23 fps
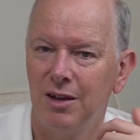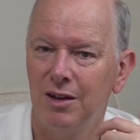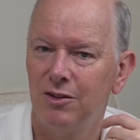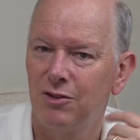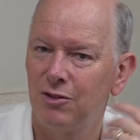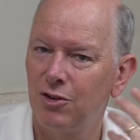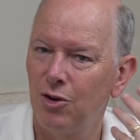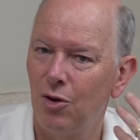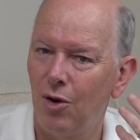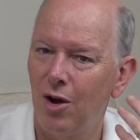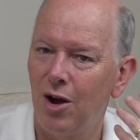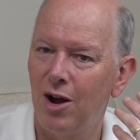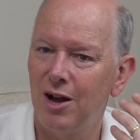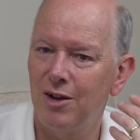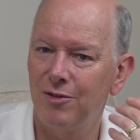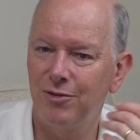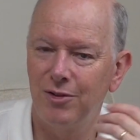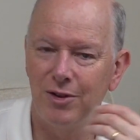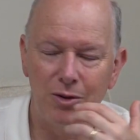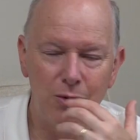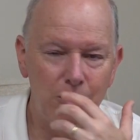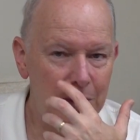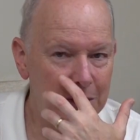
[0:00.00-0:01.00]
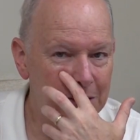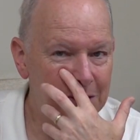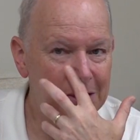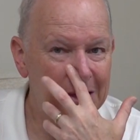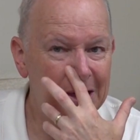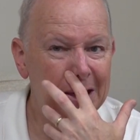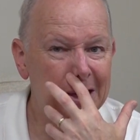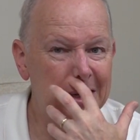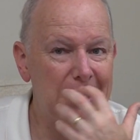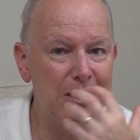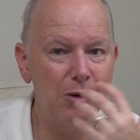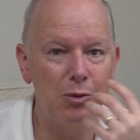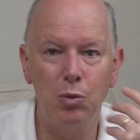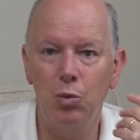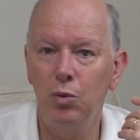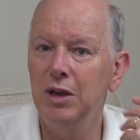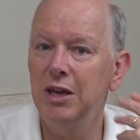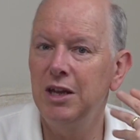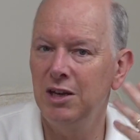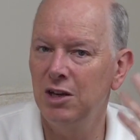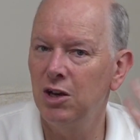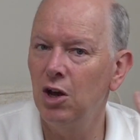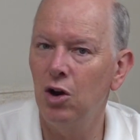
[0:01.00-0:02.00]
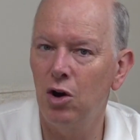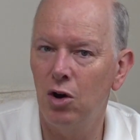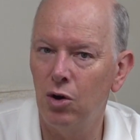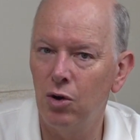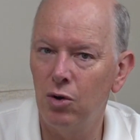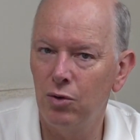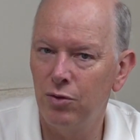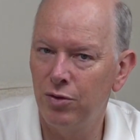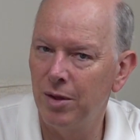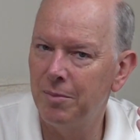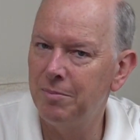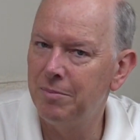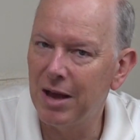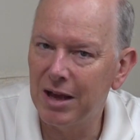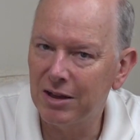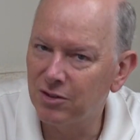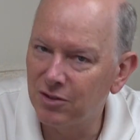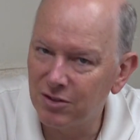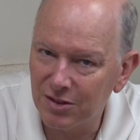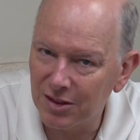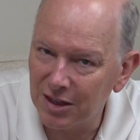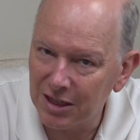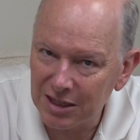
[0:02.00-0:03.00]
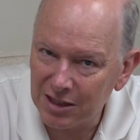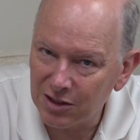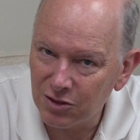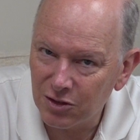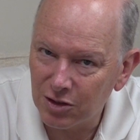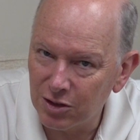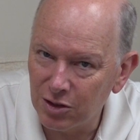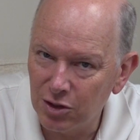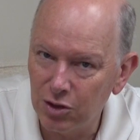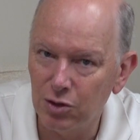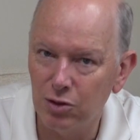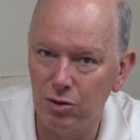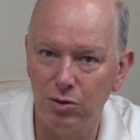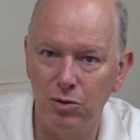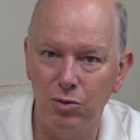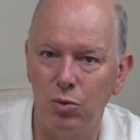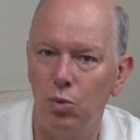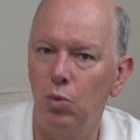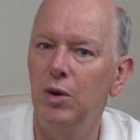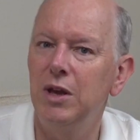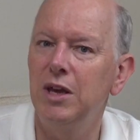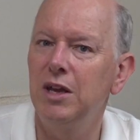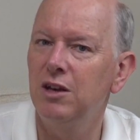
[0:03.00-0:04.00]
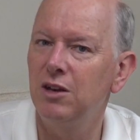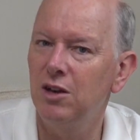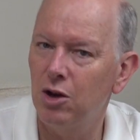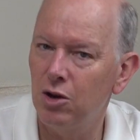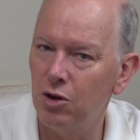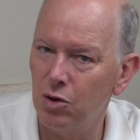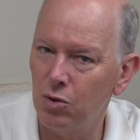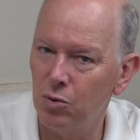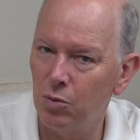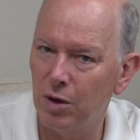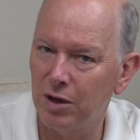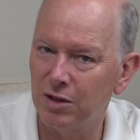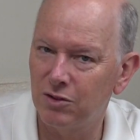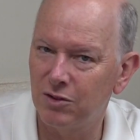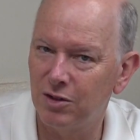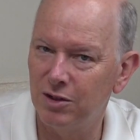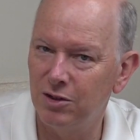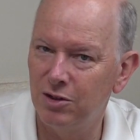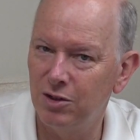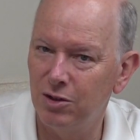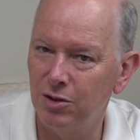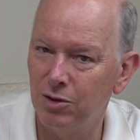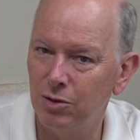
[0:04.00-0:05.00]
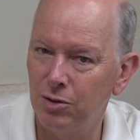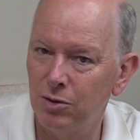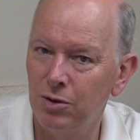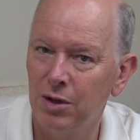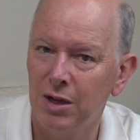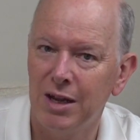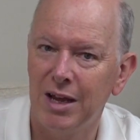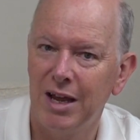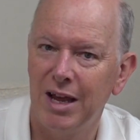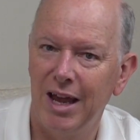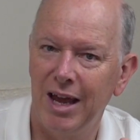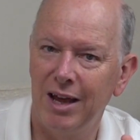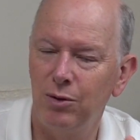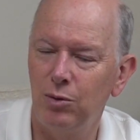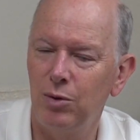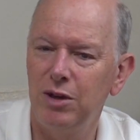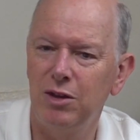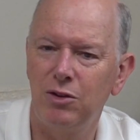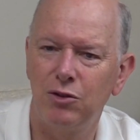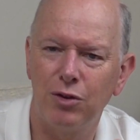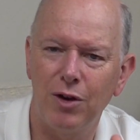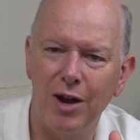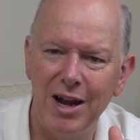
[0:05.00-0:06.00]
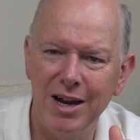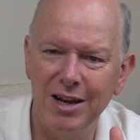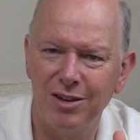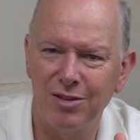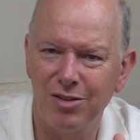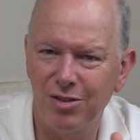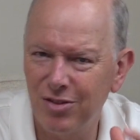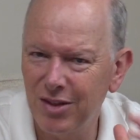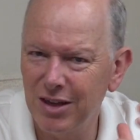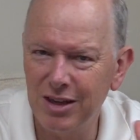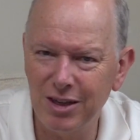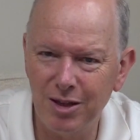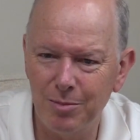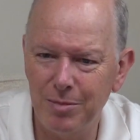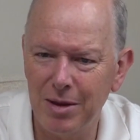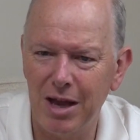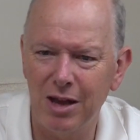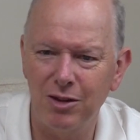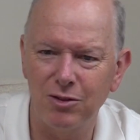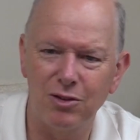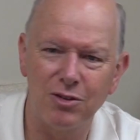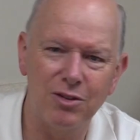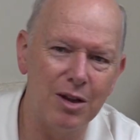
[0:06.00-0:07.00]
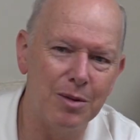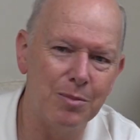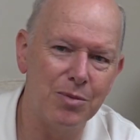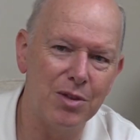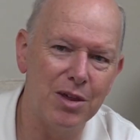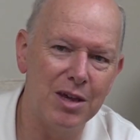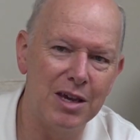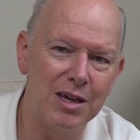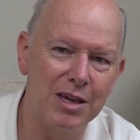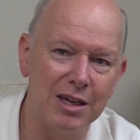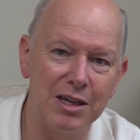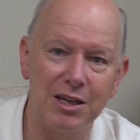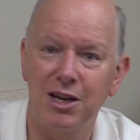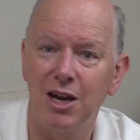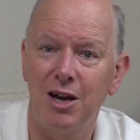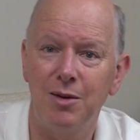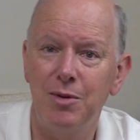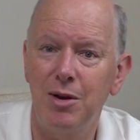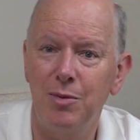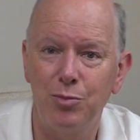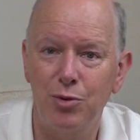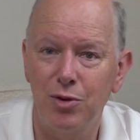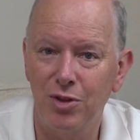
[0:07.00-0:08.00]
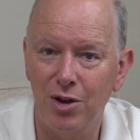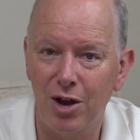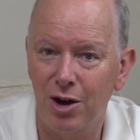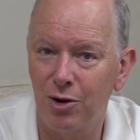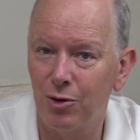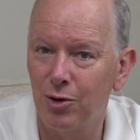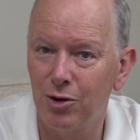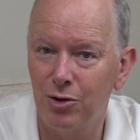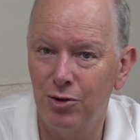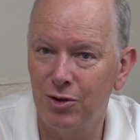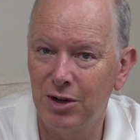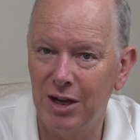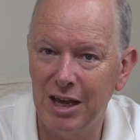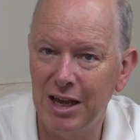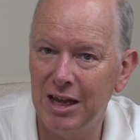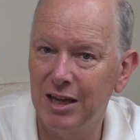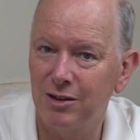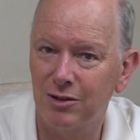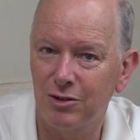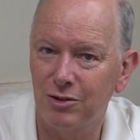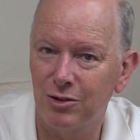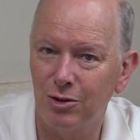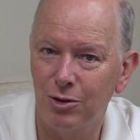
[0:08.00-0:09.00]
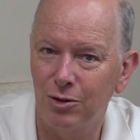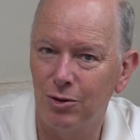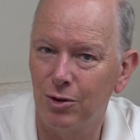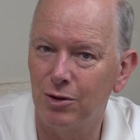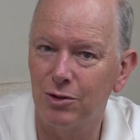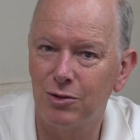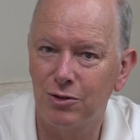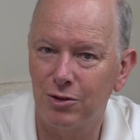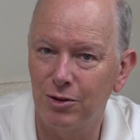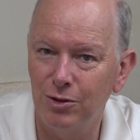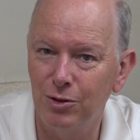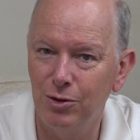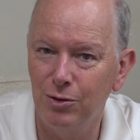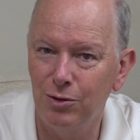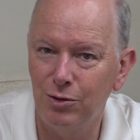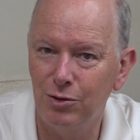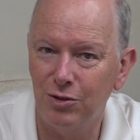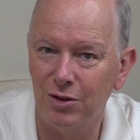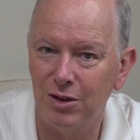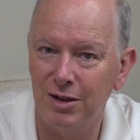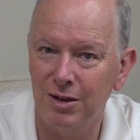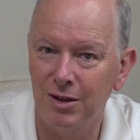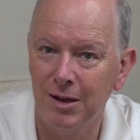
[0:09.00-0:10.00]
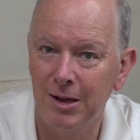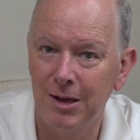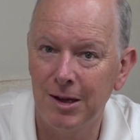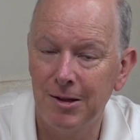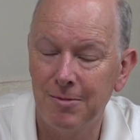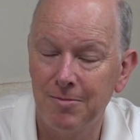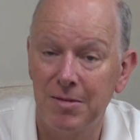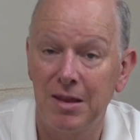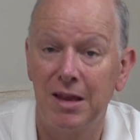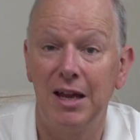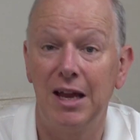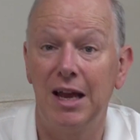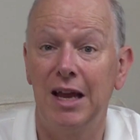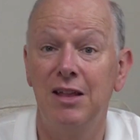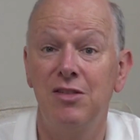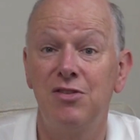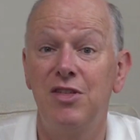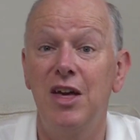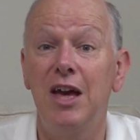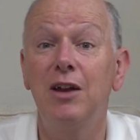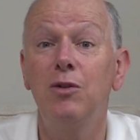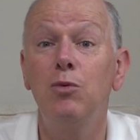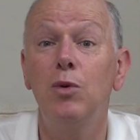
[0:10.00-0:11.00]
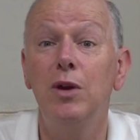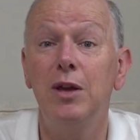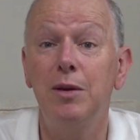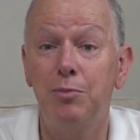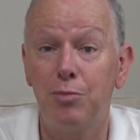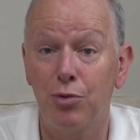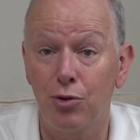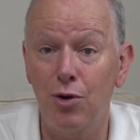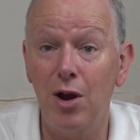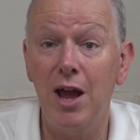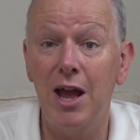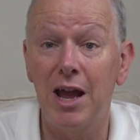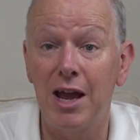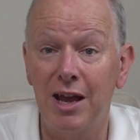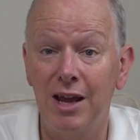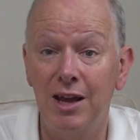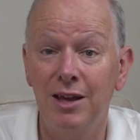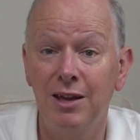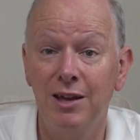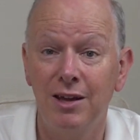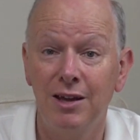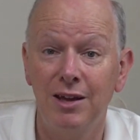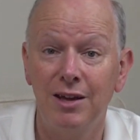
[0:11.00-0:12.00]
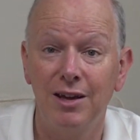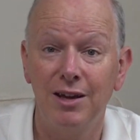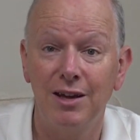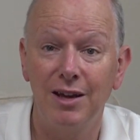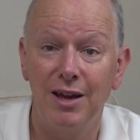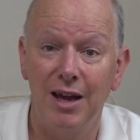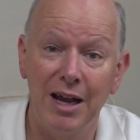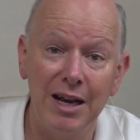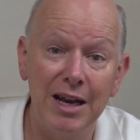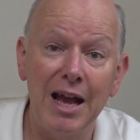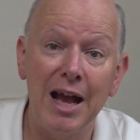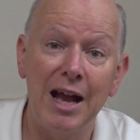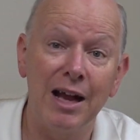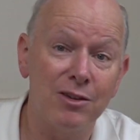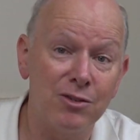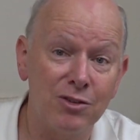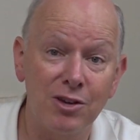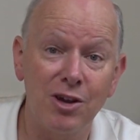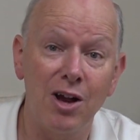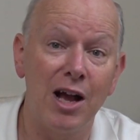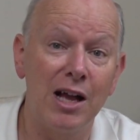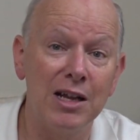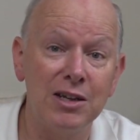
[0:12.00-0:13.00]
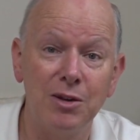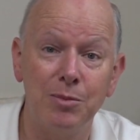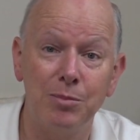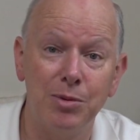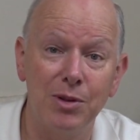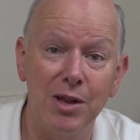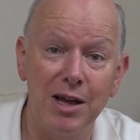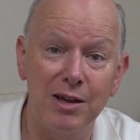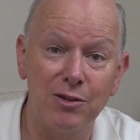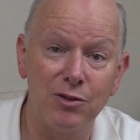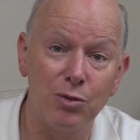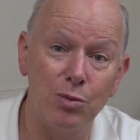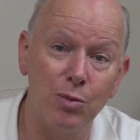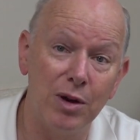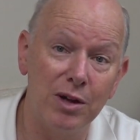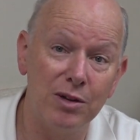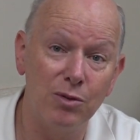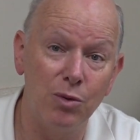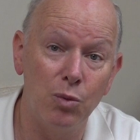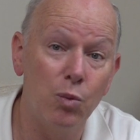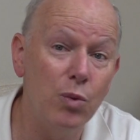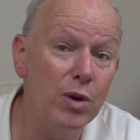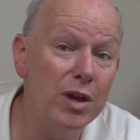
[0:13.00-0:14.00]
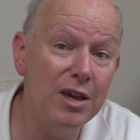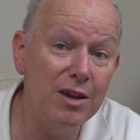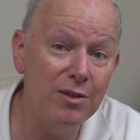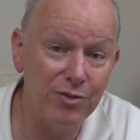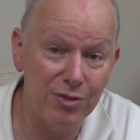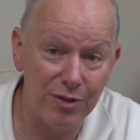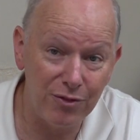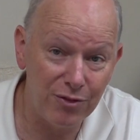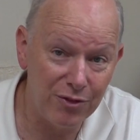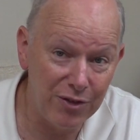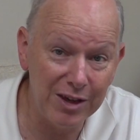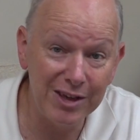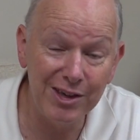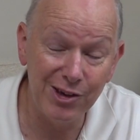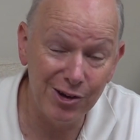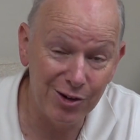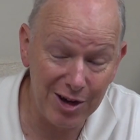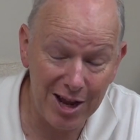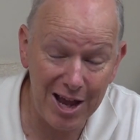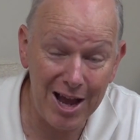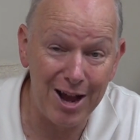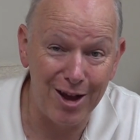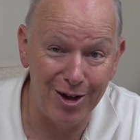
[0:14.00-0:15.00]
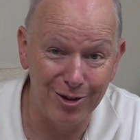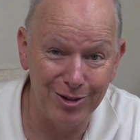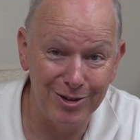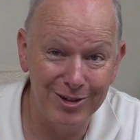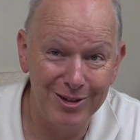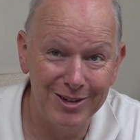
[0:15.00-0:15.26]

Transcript: So often we think we know the best thing to do. We know what to do. And we try to think about something and come up with our own answer or solution and then we pray and ask God to bless what we've figured out,